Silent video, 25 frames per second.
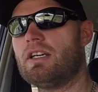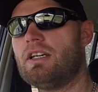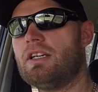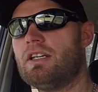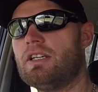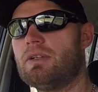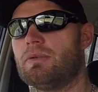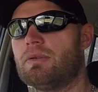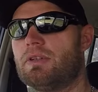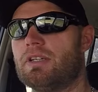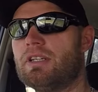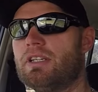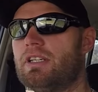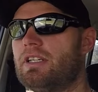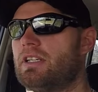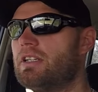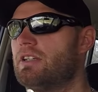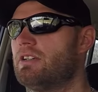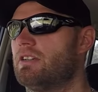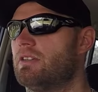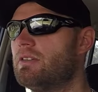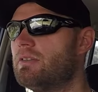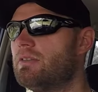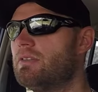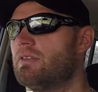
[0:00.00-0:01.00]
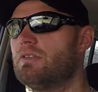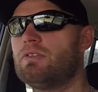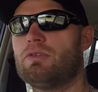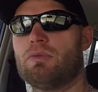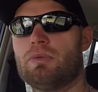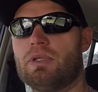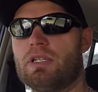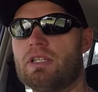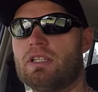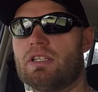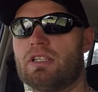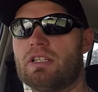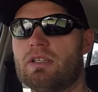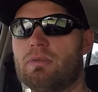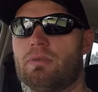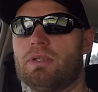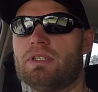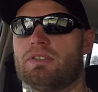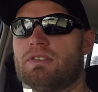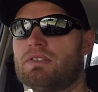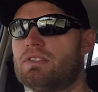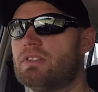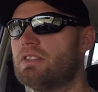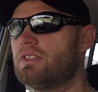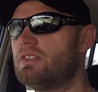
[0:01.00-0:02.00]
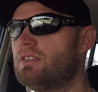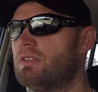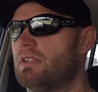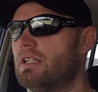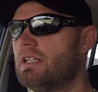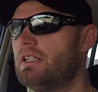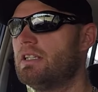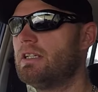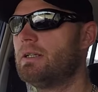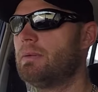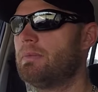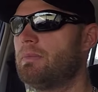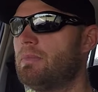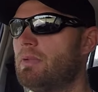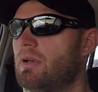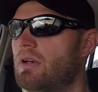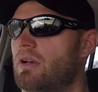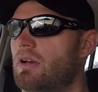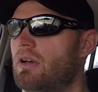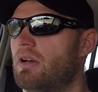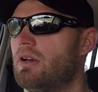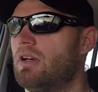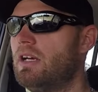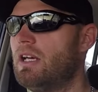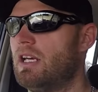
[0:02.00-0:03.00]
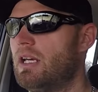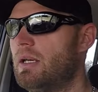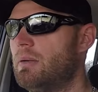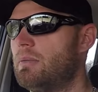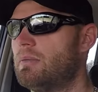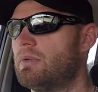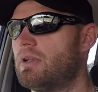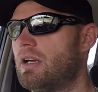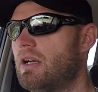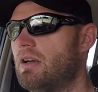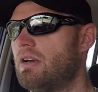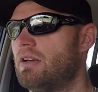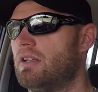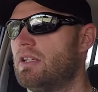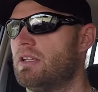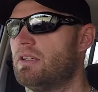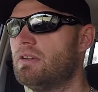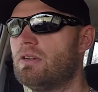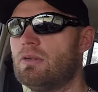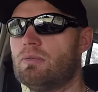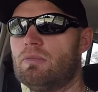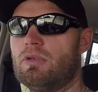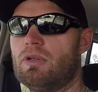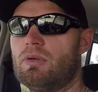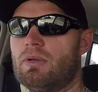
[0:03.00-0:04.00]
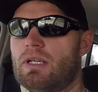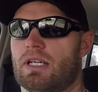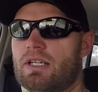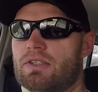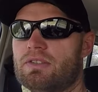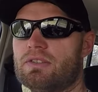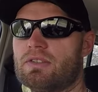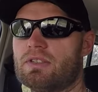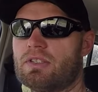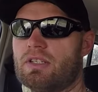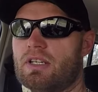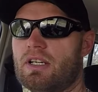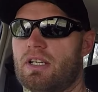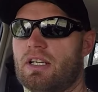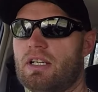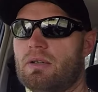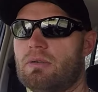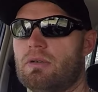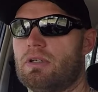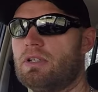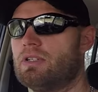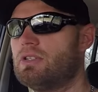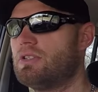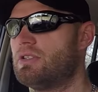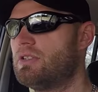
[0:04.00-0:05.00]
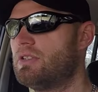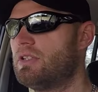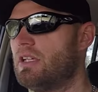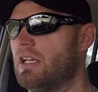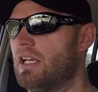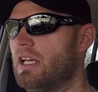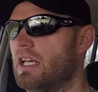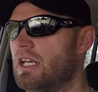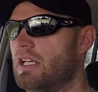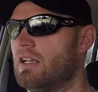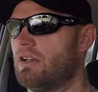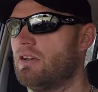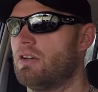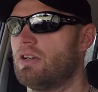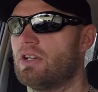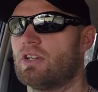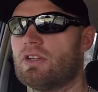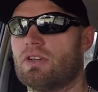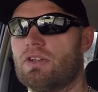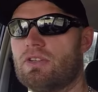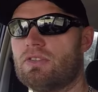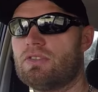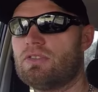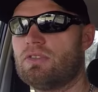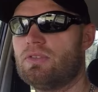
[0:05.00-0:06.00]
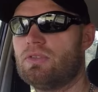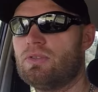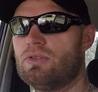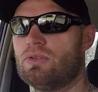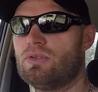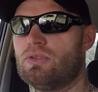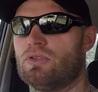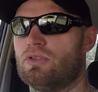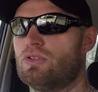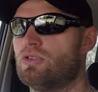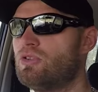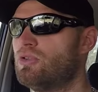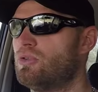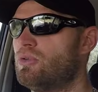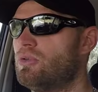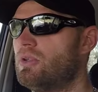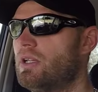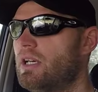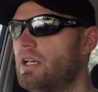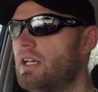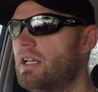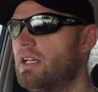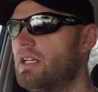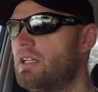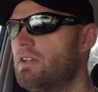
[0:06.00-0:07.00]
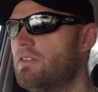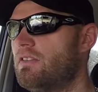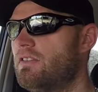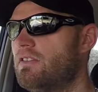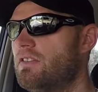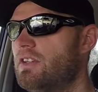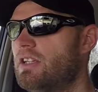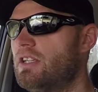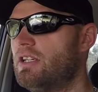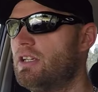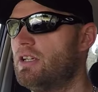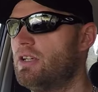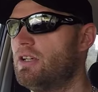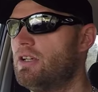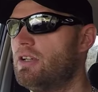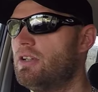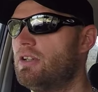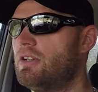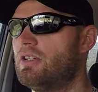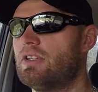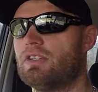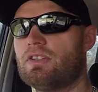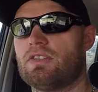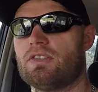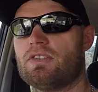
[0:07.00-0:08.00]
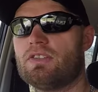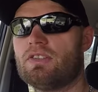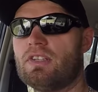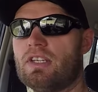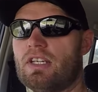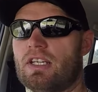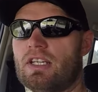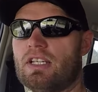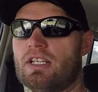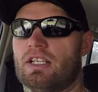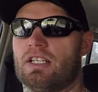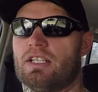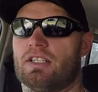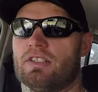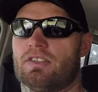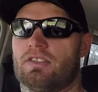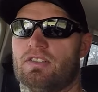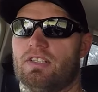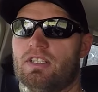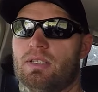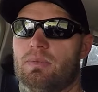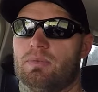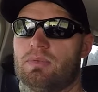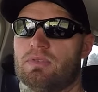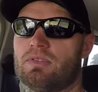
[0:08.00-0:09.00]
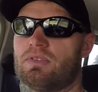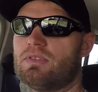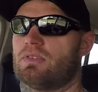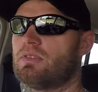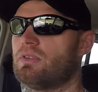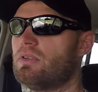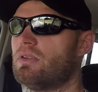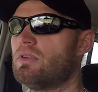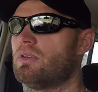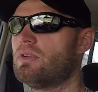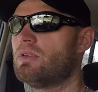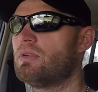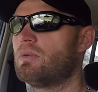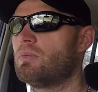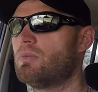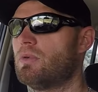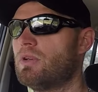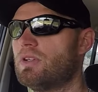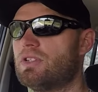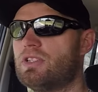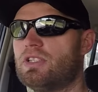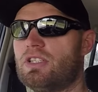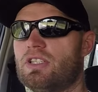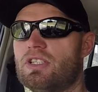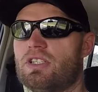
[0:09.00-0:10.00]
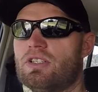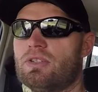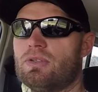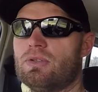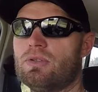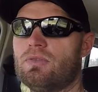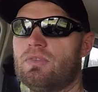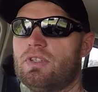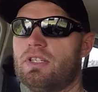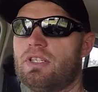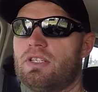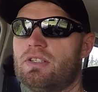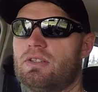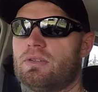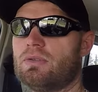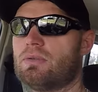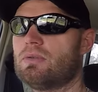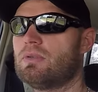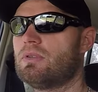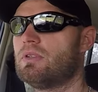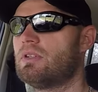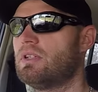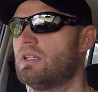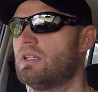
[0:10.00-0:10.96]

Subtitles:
Hey, Ronnie here for Wheeling in Western Australia. I am currently on my way to the car wash and I'm going to do a video 10 tips on washing your vehicle